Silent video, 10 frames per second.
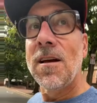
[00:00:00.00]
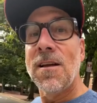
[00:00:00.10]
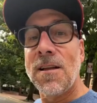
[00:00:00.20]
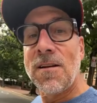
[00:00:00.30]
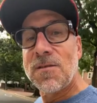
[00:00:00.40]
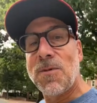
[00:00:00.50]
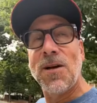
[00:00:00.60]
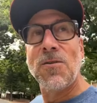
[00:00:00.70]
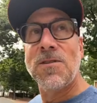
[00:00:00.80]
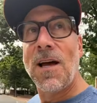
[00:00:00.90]
There's my
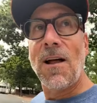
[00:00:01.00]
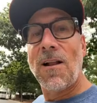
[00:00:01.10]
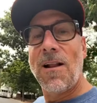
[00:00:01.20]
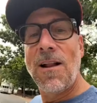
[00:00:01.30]
hotel.